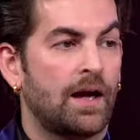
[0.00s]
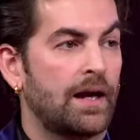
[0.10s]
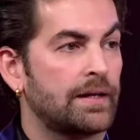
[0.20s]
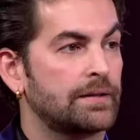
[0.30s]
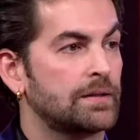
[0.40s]

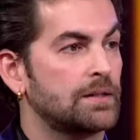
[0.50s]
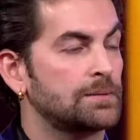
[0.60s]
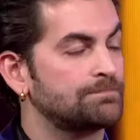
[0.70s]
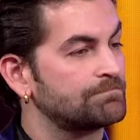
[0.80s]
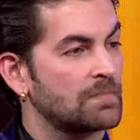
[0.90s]
And
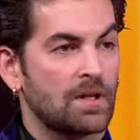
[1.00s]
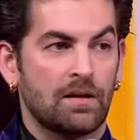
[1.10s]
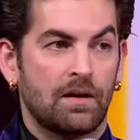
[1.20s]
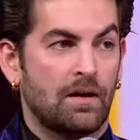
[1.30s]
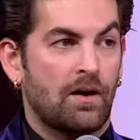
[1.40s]

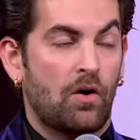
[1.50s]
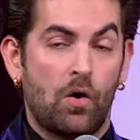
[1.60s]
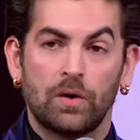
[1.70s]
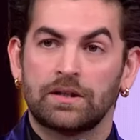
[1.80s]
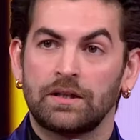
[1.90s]
all
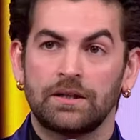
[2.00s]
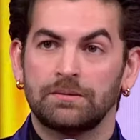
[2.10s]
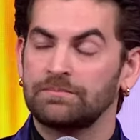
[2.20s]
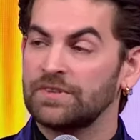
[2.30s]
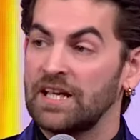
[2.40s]
the
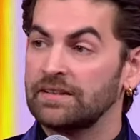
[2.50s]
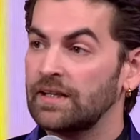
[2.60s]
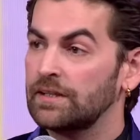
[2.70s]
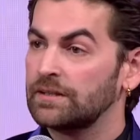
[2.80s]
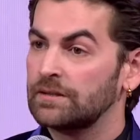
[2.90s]

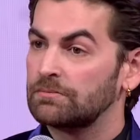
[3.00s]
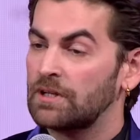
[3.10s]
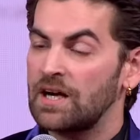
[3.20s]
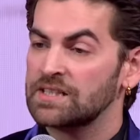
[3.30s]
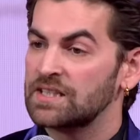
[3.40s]
entire
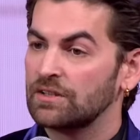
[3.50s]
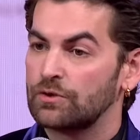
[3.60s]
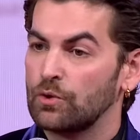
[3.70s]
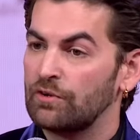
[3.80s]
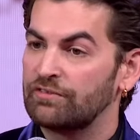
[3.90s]
cast and
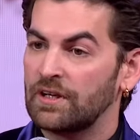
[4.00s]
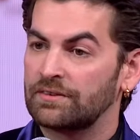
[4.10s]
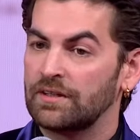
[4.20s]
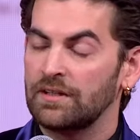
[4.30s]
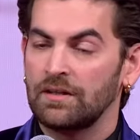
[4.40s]
crew of
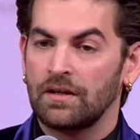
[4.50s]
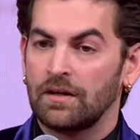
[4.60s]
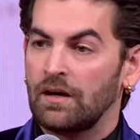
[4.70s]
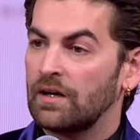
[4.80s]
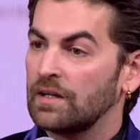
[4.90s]
Kathi.
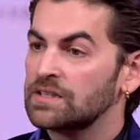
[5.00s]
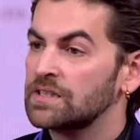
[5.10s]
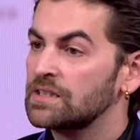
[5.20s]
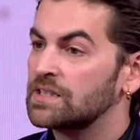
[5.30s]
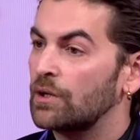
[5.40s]
Anil
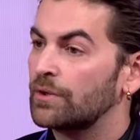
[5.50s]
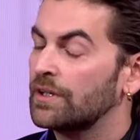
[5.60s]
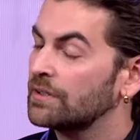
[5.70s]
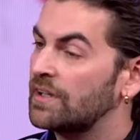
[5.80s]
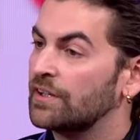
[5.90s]
sir is out
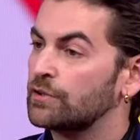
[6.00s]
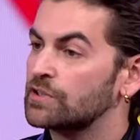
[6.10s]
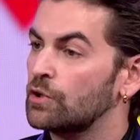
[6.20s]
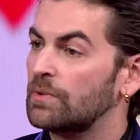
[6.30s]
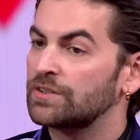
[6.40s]
here. Thank you
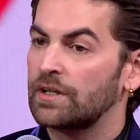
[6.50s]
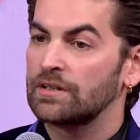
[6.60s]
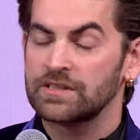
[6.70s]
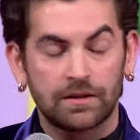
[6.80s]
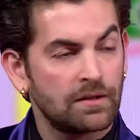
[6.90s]
so much, Anil
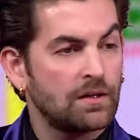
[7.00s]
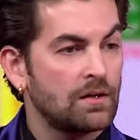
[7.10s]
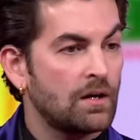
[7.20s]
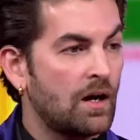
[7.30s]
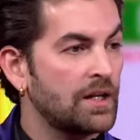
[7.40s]
sir.
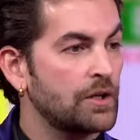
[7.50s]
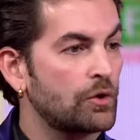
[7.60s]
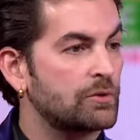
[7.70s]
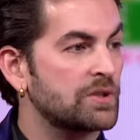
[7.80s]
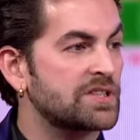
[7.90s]

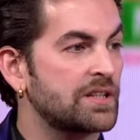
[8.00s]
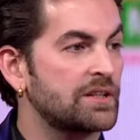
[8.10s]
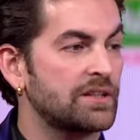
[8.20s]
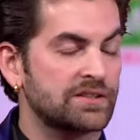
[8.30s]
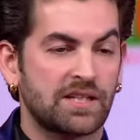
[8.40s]
Anirudh was
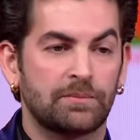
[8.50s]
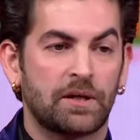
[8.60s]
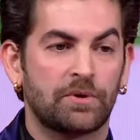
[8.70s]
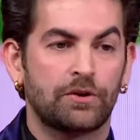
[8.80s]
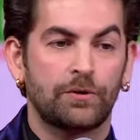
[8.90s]
here some
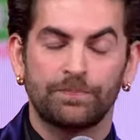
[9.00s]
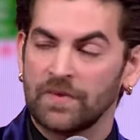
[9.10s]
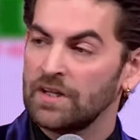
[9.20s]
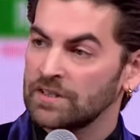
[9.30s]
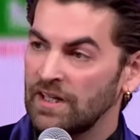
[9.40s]
time ago.
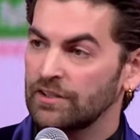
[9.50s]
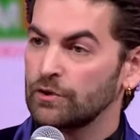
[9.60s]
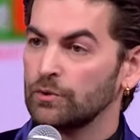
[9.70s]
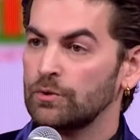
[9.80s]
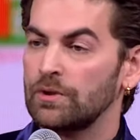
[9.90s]
Thank
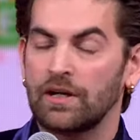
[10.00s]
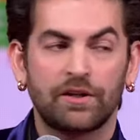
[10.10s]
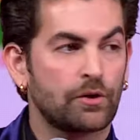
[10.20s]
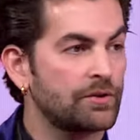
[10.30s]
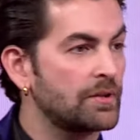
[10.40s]
you,
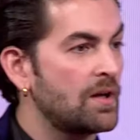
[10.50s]
Anirudh.